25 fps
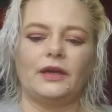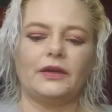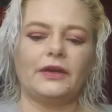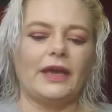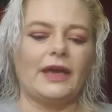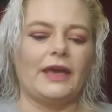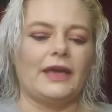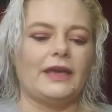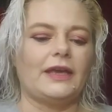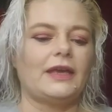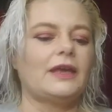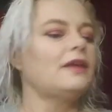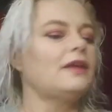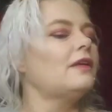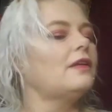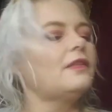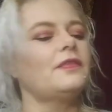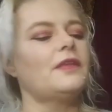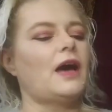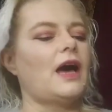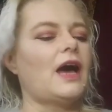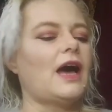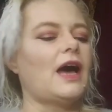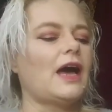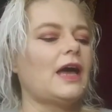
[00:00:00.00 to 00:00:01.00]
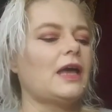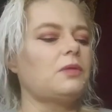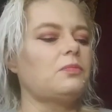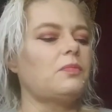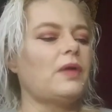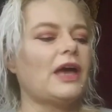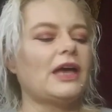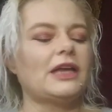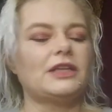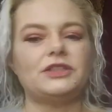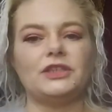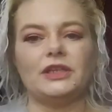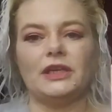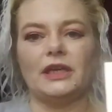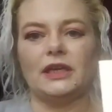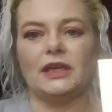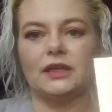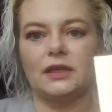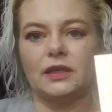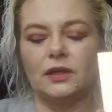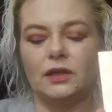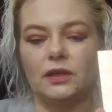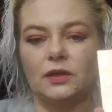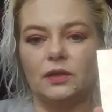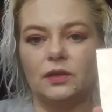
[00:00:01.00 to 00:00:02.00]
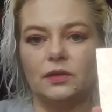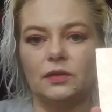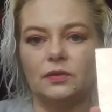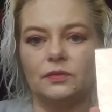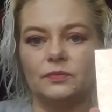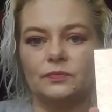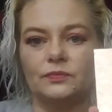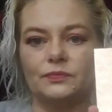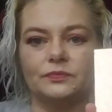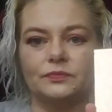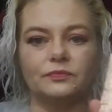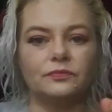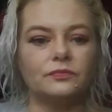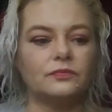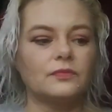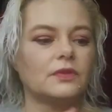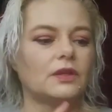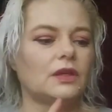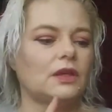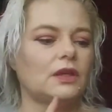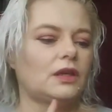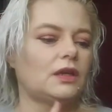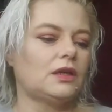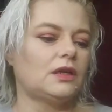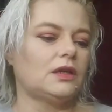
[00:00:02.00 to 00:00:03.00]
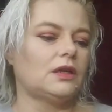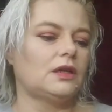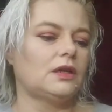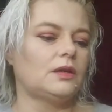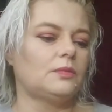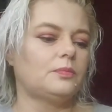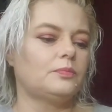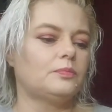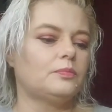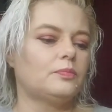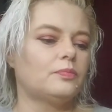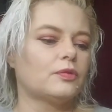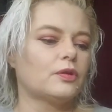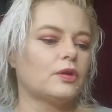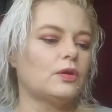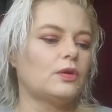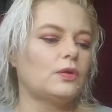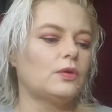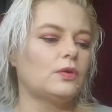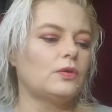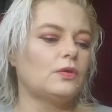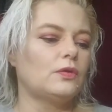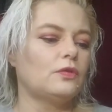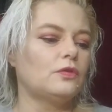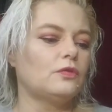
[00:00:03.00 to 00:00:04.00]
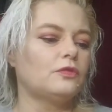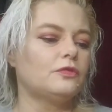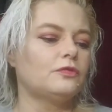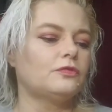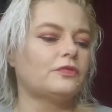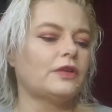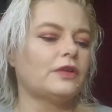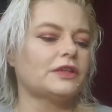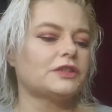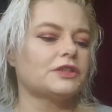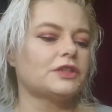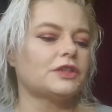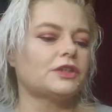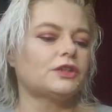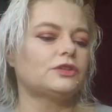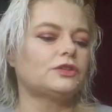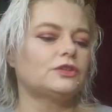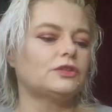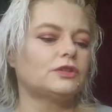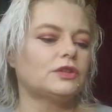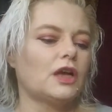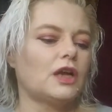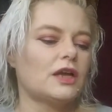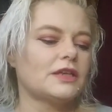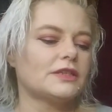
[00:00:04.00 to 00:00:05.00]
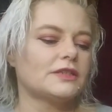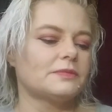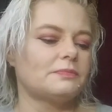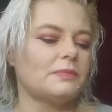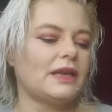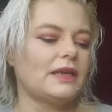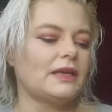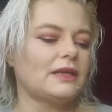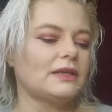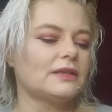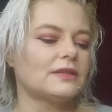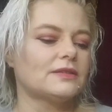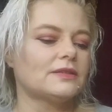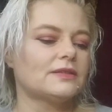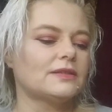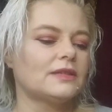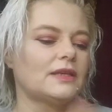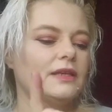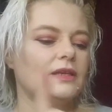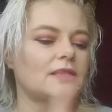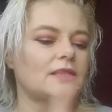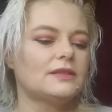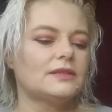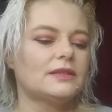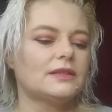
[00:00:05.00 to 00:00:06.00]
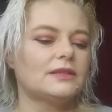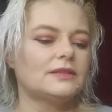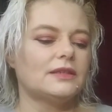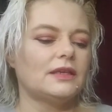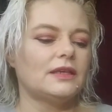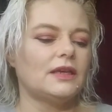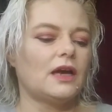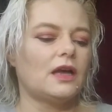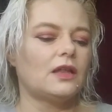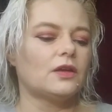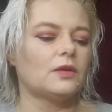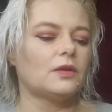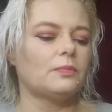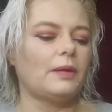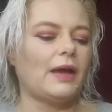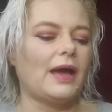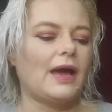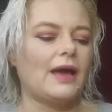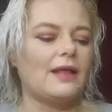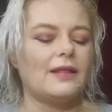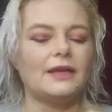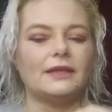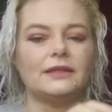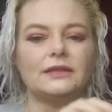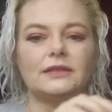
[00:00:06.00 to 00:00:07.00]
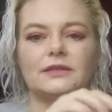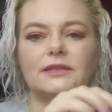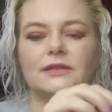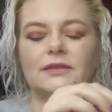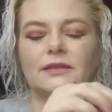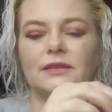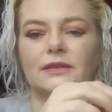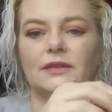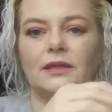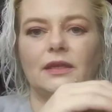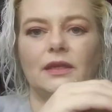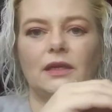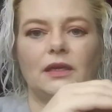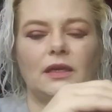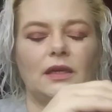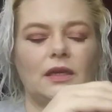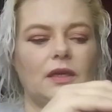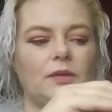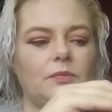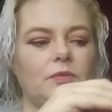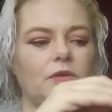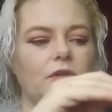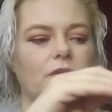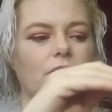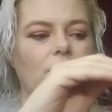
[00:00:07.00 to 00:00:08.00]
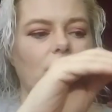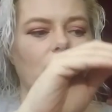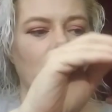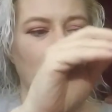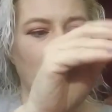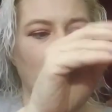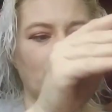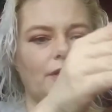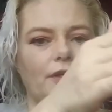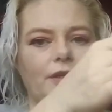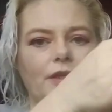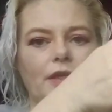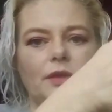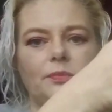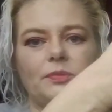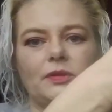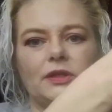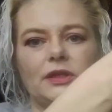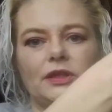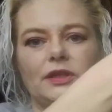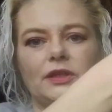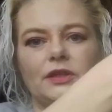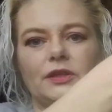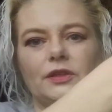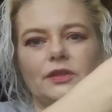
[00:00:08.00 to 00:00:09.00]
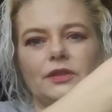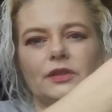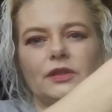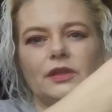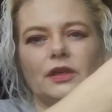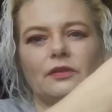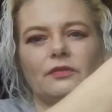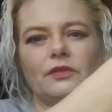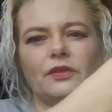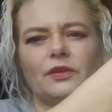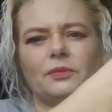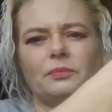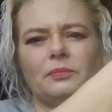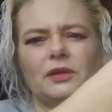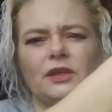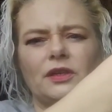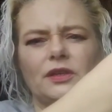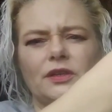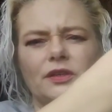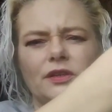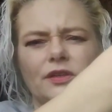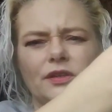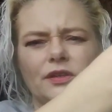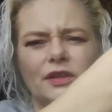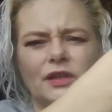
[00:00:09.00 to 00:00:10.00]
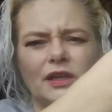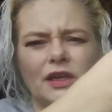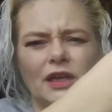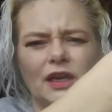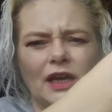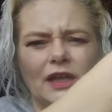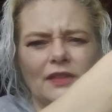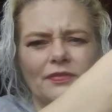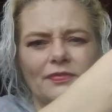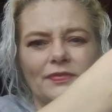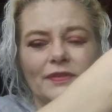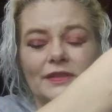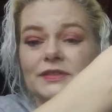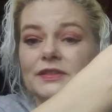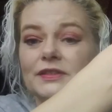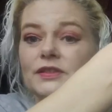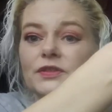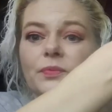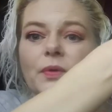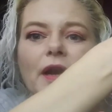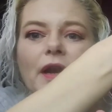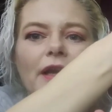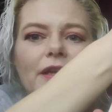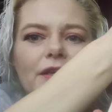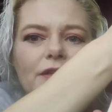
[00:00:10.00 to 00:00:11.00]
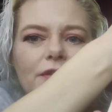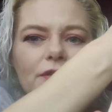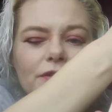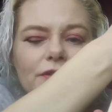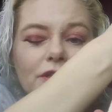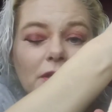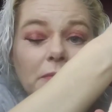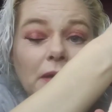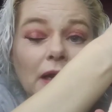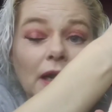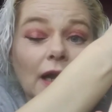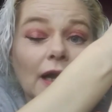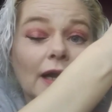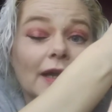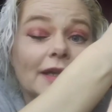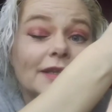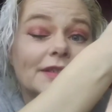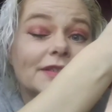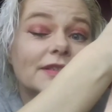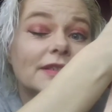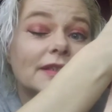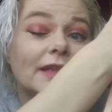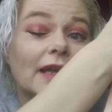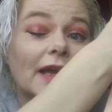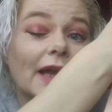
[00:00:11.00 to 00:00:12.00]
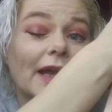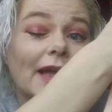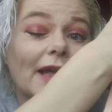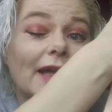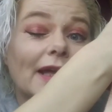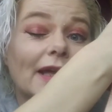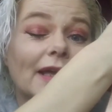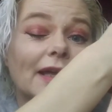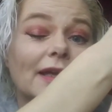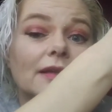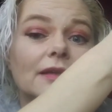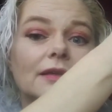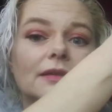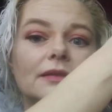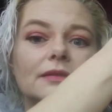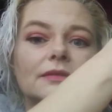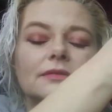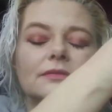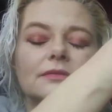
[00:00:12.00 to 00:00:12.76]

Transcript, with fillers: Okay, the Imagic uh, Professional Cosmetics 16 color palette. I'm going to open it up here, cover the mirror. This is what I used on my eyes today.